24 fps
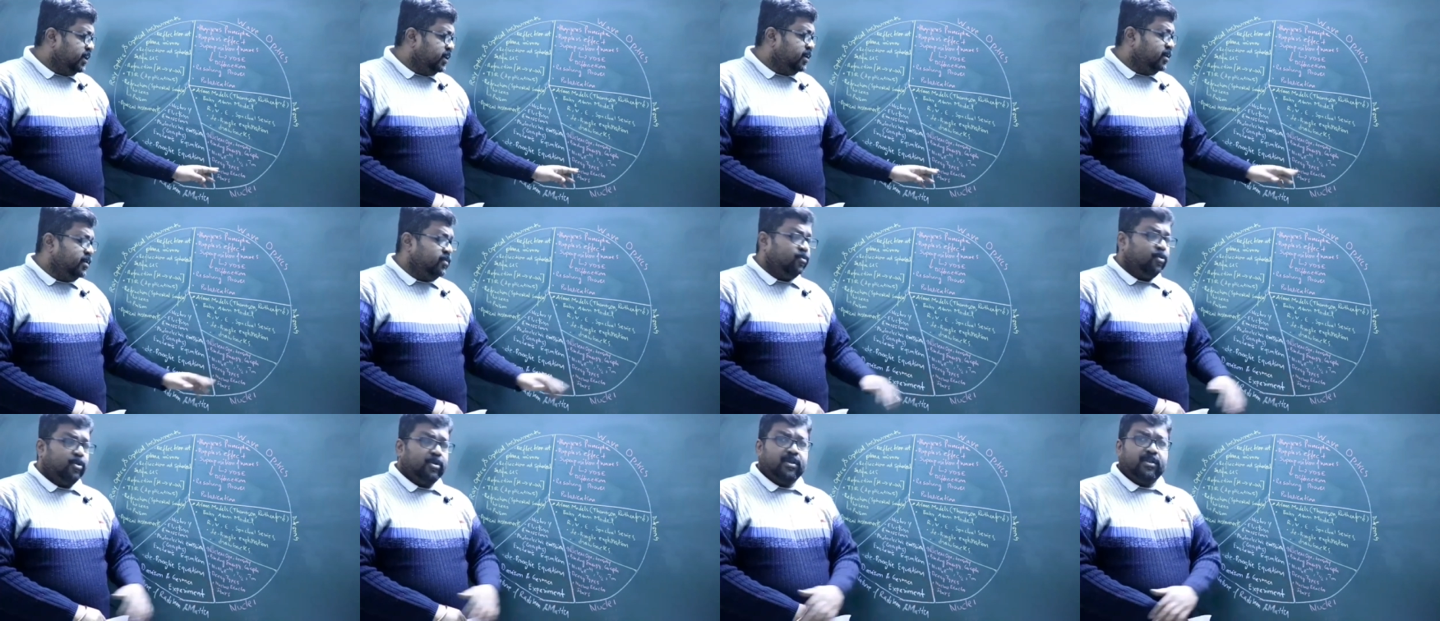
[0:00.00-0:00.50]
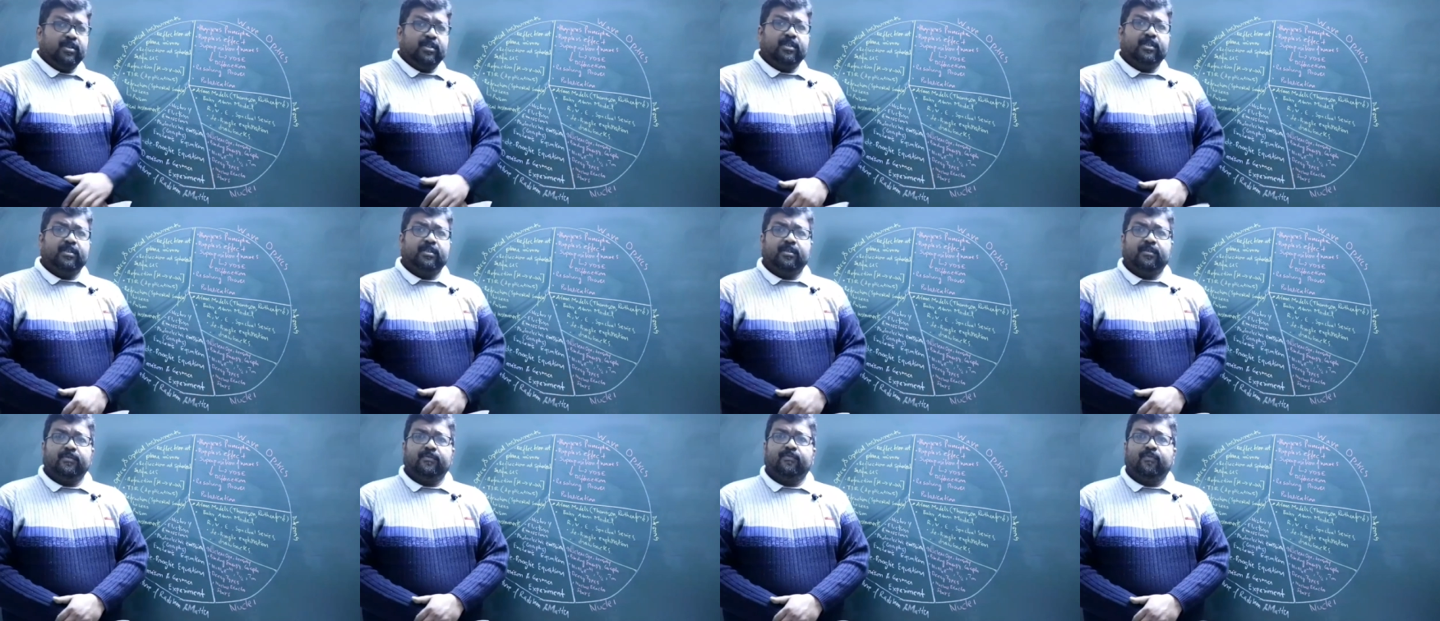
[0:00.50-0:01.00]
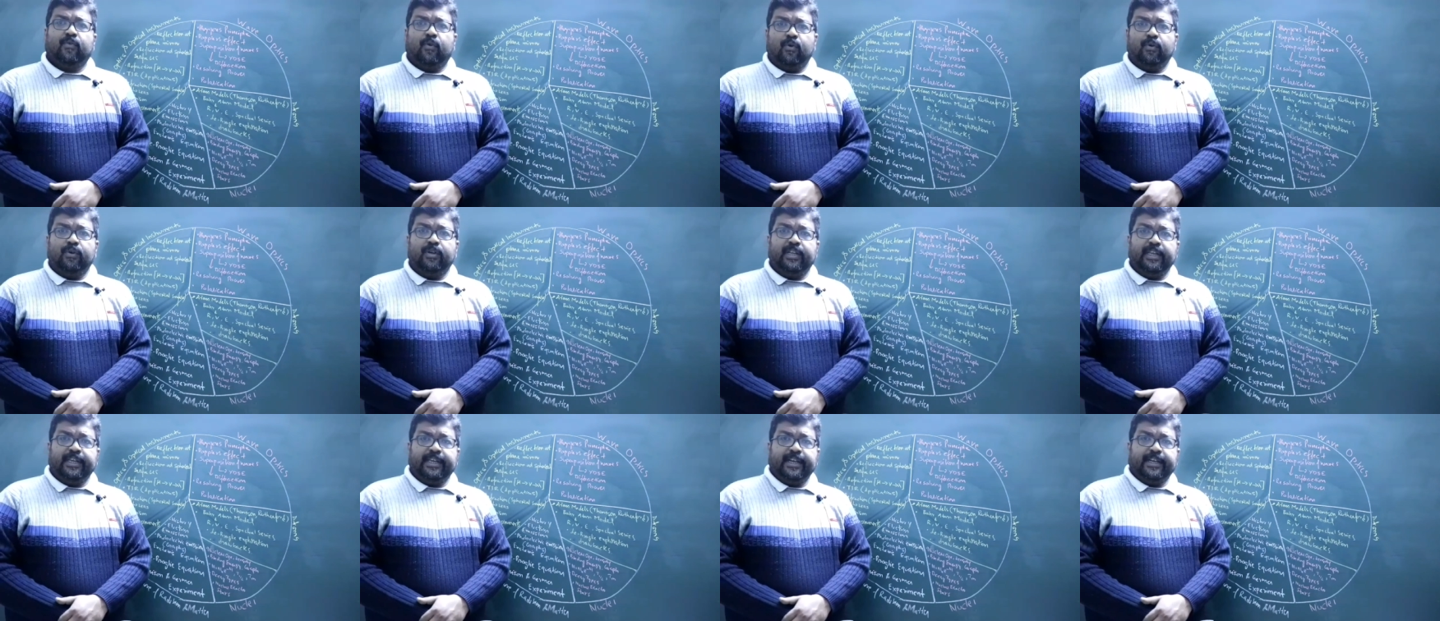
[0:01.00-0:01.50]
Then what are the
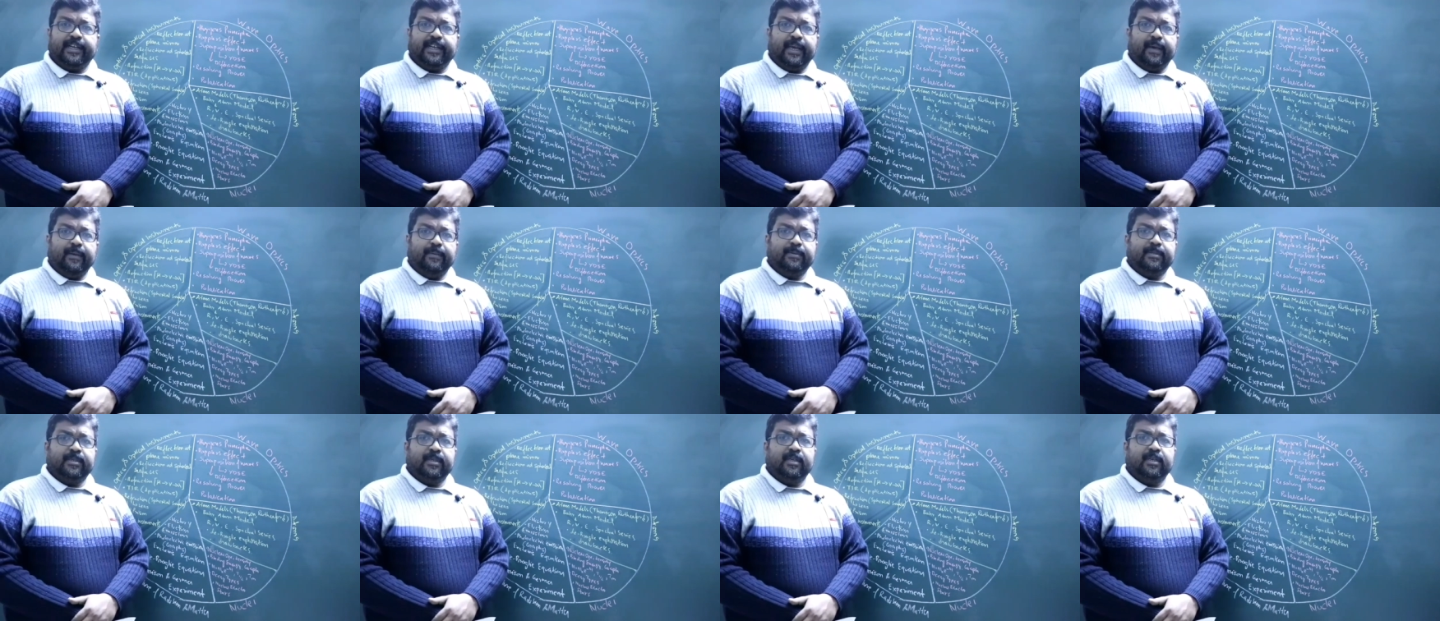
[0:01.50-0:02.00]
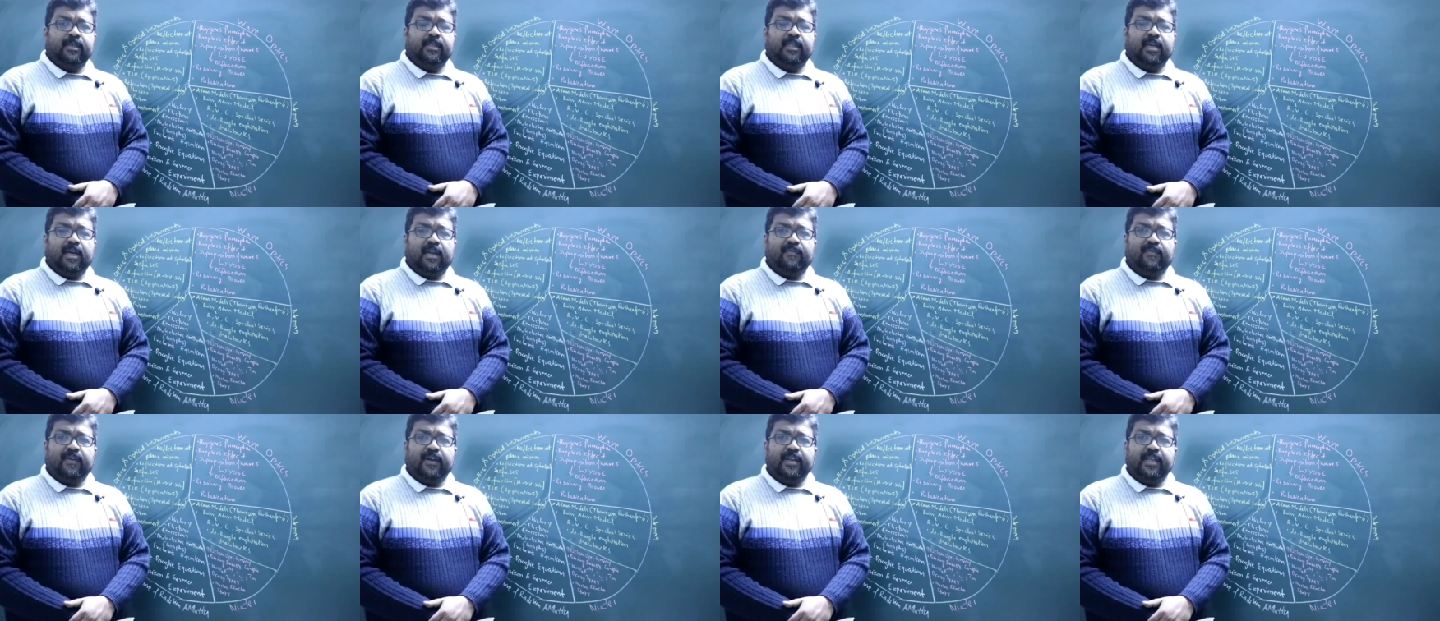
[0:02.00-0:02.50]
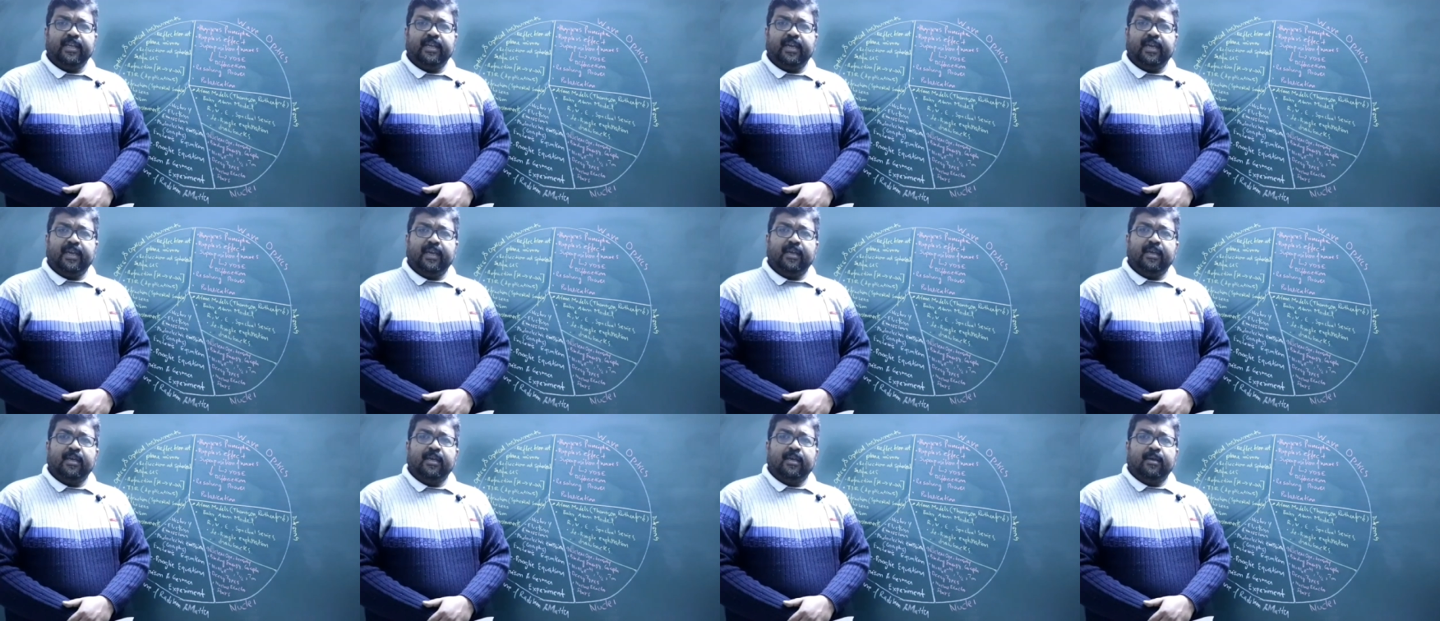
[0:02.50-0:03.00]
four decay types, the alpha
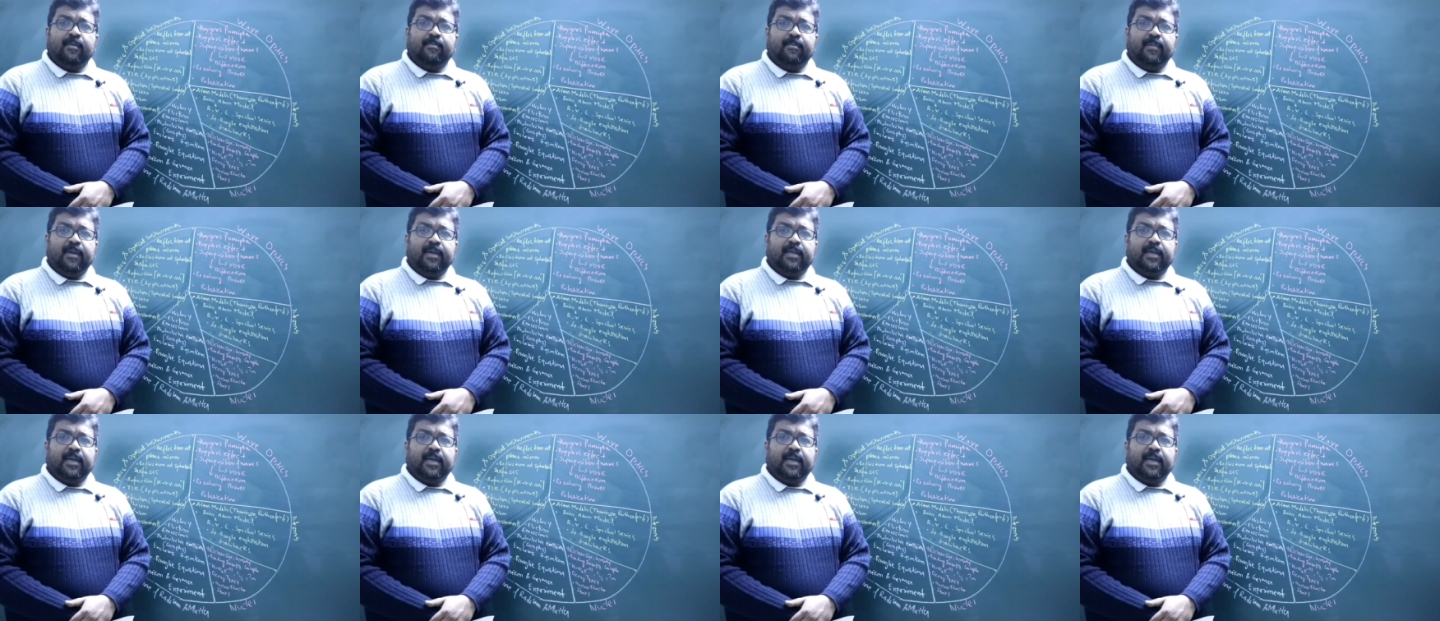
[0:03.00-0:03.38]
decay,